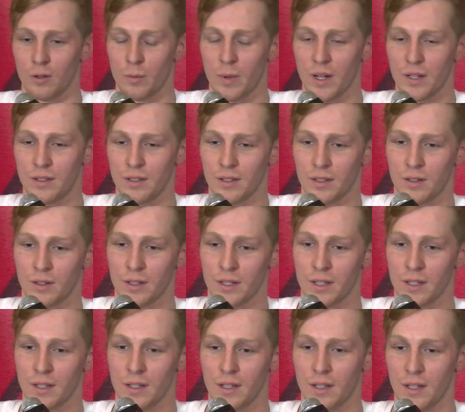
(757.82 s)

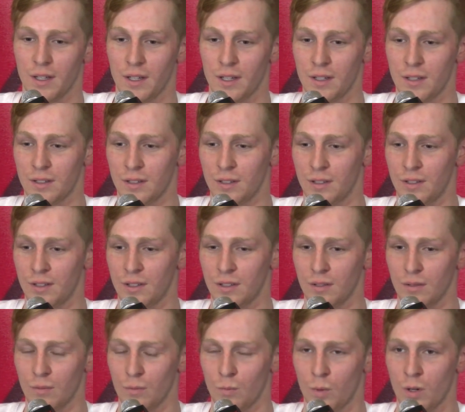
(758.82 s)
basically his
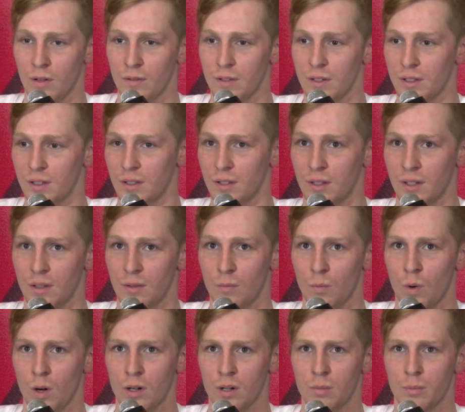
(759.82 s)
one of his
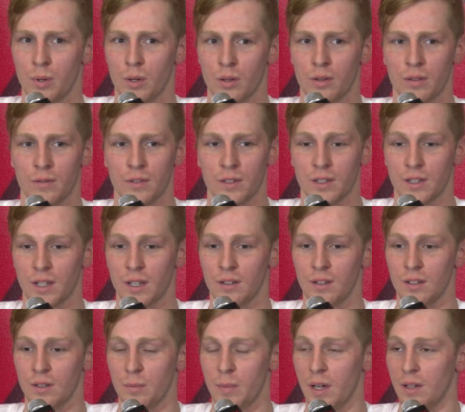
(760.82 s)
one or both of his
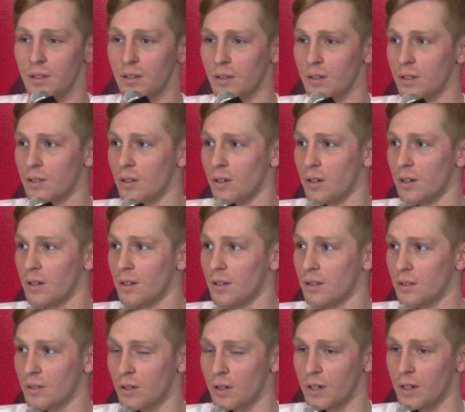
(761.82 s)
kidneys basically start
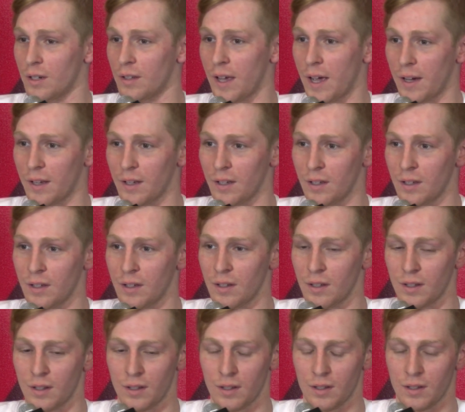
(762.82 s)
started attacking
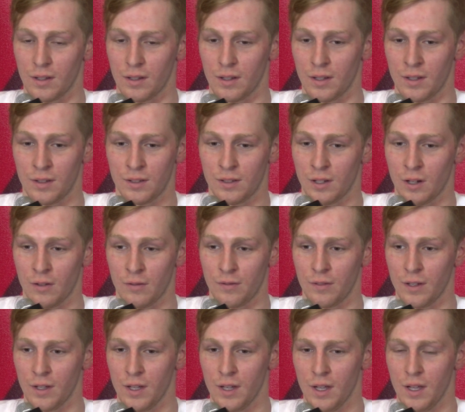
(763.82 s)
itself.
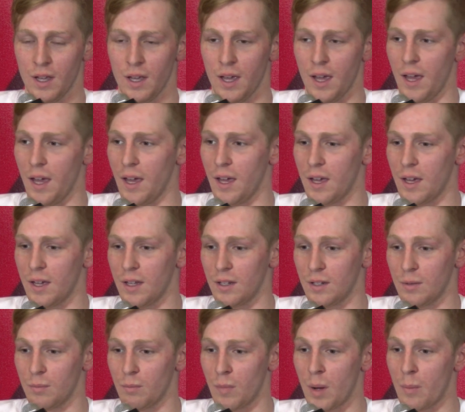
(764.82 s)

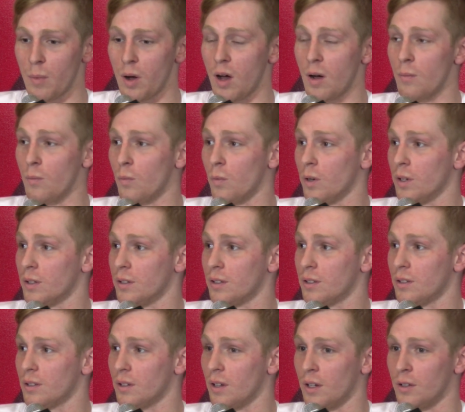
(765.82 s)
And my mom
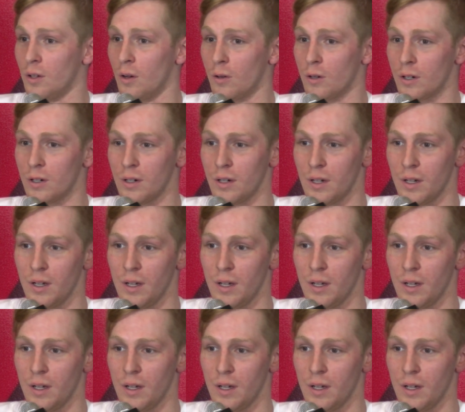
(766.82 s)
was a donor,